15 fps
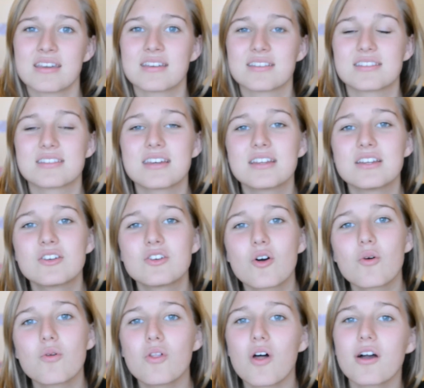is that no
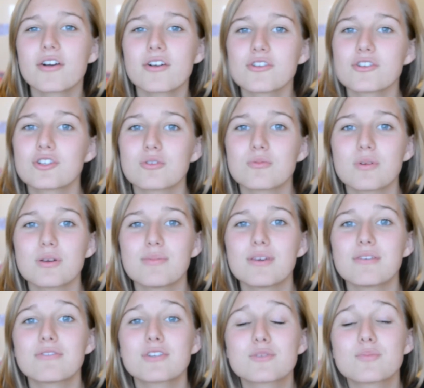longer should we be
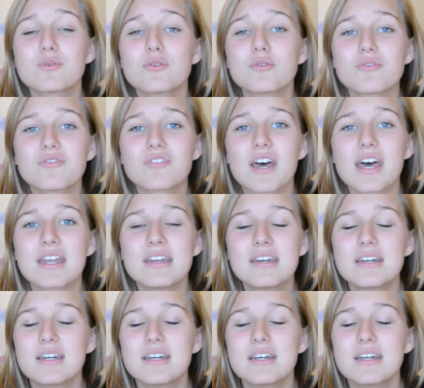spoon-fed,